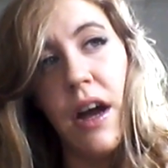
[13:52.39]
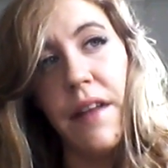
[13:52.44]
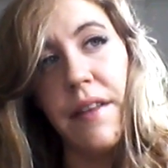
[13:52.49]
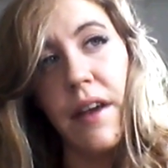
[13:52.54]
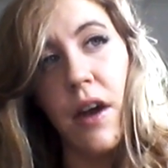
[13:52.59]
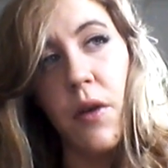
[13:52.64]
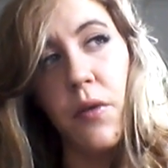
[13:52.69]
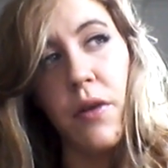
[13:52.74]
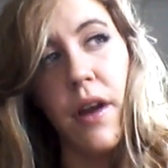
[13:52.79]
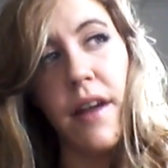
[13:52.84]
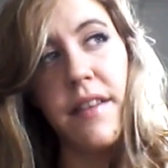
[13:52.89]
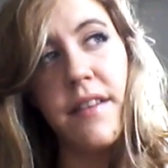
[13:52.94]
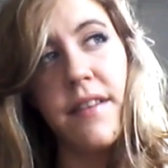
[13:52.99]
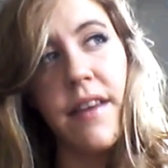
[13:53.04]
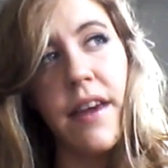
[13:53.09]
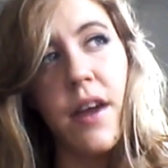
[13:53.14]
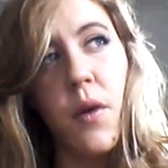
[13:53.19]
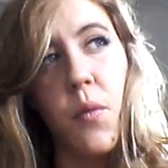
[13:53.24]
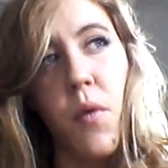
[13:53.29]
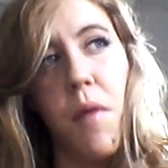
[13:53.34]
I think I would like to
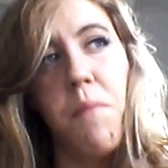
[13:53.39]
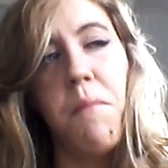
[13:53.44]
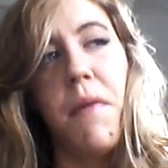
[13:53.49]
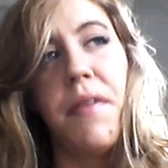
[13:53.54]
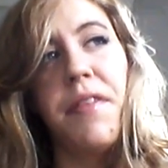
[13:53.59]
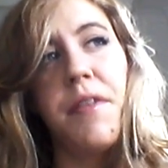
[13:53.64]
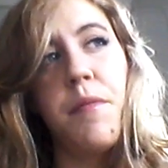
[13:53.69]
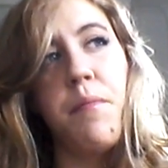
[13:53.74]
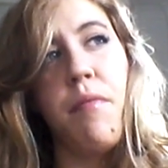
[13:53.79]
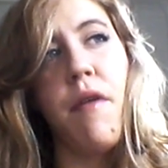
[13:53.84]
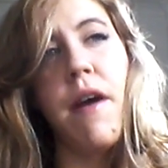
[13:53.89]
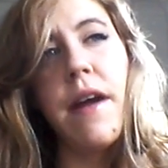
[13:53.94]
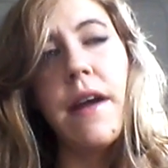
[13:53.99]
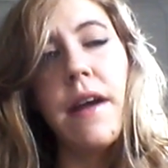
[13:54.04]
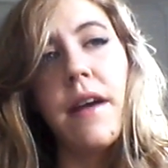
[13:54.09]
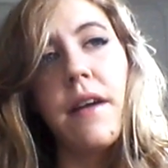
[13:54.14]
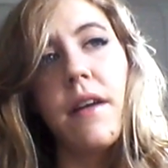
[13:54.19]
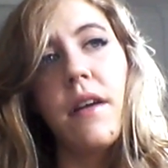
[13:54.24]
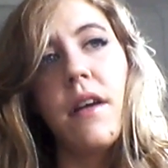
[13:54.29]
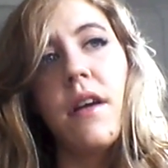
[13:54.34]
take a 1 month
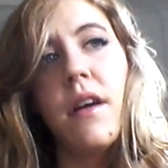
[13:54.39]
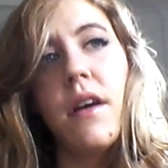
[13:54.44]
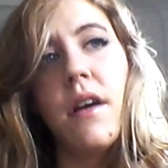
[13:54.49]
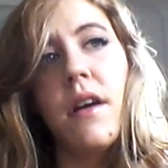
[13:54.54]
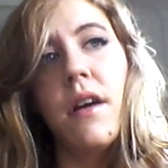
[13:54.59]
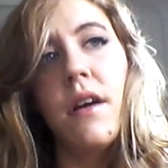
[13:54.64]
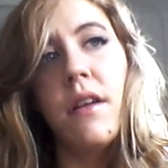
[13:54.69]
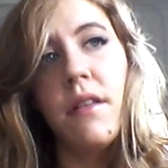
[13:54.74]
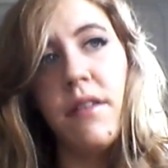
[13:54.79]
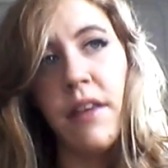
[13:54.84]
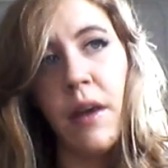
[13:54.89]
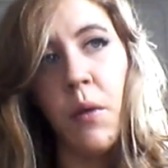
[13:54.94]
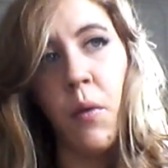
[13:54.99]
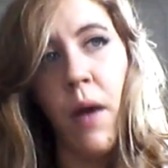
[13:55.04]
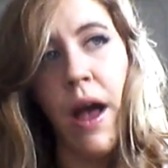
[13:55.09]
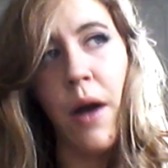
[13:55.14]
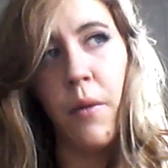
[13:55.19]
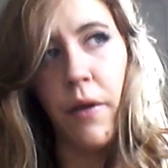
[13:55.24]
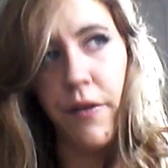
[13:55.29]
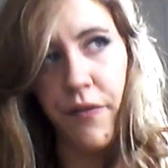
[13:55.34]
break,
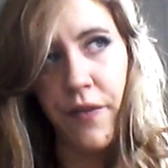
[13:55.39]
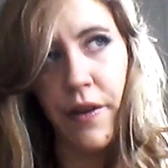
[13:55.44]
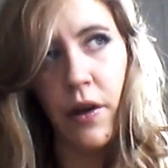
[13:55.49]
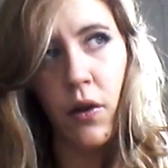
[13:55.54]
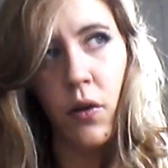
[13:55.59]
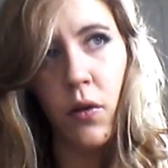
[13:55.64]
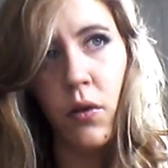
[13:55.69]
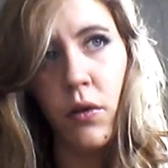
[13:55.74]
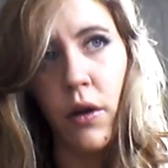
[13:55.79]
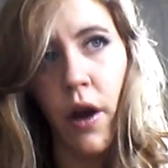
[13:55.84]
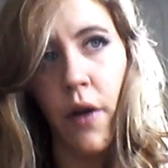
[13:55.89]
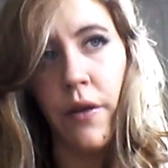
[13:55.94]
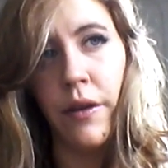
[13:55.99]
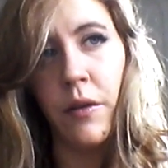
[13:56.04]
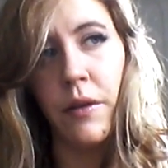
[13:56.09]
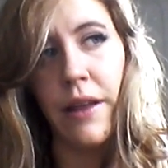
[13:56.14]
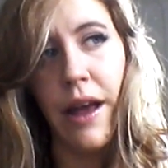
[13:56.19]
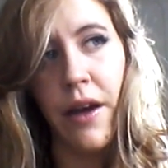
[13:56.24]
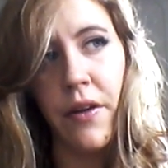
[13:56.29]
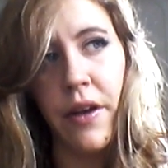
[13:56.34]
see how I feel
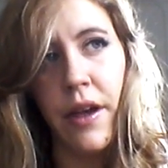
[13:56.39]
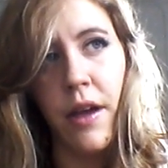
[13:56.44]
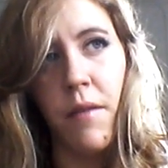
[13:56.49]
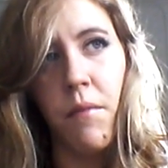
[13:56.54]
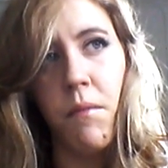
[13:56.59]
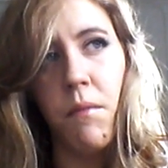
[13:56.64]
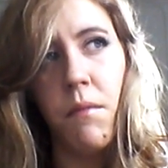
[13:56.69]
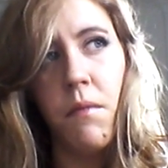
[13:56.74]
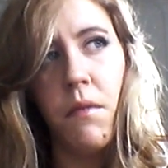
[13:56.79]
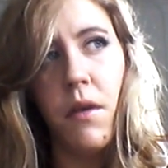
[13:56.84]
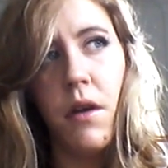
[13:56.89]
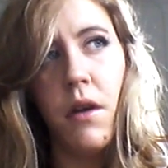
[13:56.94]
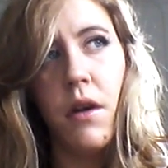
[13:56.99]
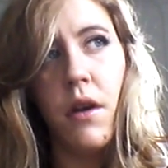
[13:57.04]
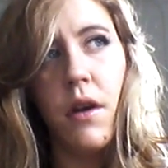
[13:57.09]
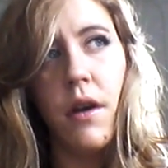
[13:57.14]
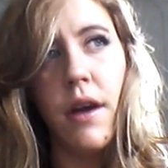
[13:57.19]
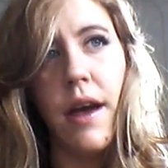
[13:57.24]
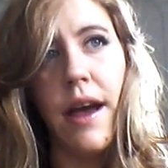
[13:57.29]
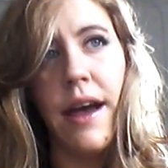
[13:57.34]
going without him,
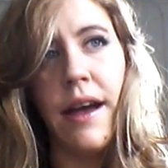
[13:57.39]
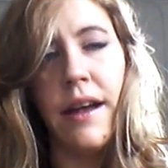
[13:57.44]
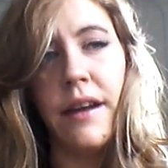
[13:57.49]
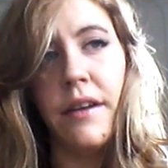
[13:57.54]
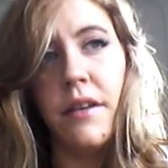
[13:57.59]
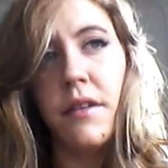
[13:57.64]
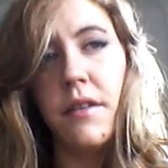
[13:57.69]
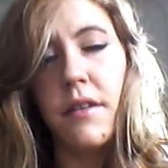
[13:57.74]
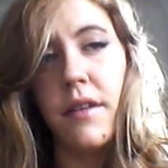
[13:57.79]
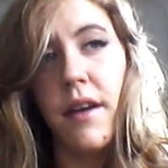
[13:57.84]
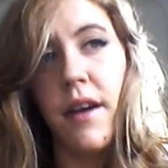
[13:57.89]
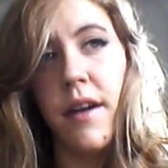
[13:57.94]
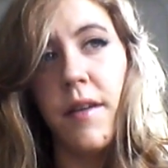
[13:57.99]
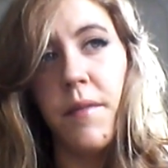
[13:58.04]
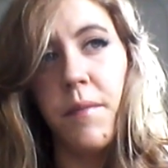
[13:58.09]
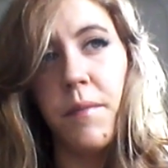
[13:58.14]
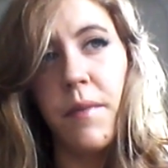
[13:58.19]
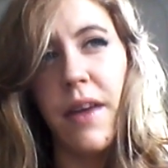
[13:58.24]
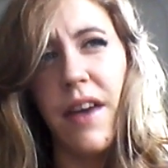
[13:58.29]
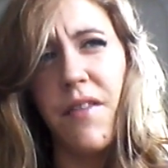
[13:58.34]
and
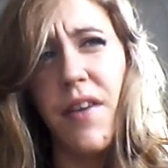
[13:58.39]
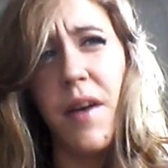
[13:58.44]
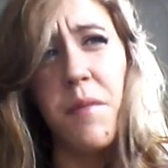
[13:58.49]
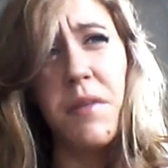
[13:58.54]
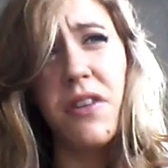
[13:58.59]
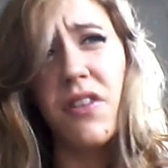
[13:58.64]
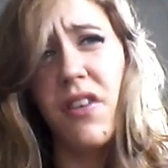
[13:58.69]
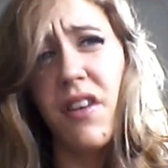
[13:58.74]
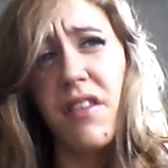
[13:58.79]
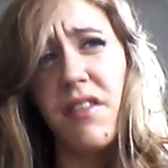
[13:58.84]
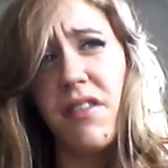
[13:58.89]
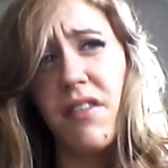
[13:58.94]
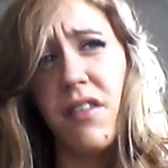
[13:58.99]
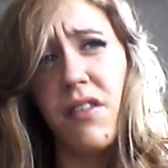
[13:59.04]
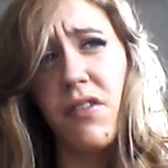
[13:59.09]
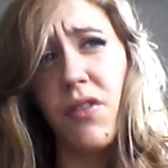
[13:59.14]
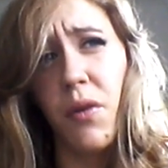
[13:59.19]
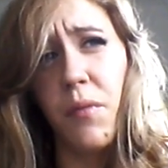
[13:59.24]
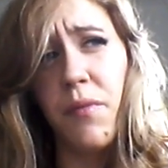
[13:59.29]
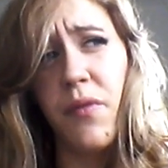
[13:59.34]
give him a chance
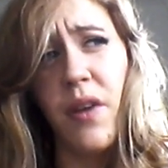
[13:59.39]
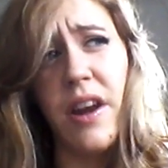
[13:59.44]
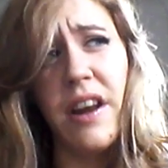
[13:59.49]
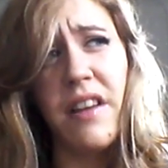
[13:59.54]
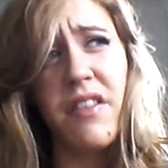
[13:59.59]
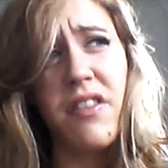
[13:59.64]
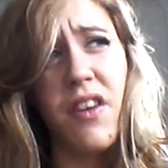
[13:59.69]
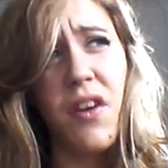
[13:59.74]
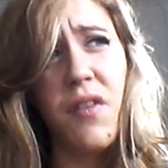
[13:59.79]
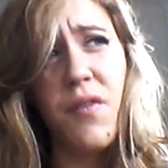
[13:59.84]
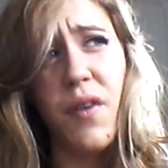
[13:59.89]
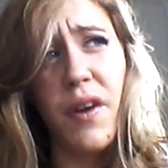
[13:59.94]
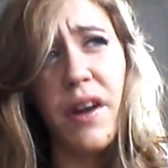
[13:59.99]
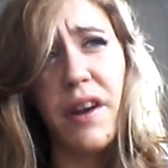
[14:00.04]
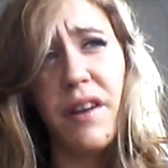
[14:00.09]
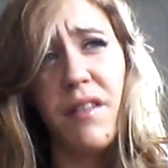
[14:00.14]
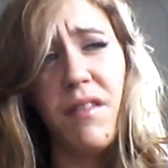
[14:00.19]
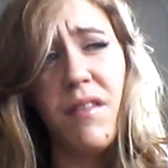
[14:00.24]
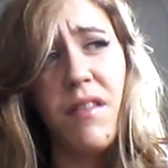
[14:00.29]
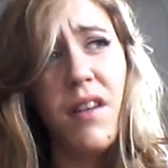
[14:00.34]
to stop feeling so
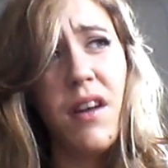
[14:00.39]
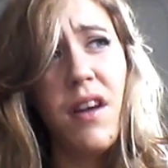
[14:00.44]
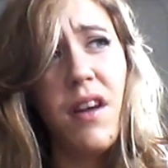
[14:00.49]
fucking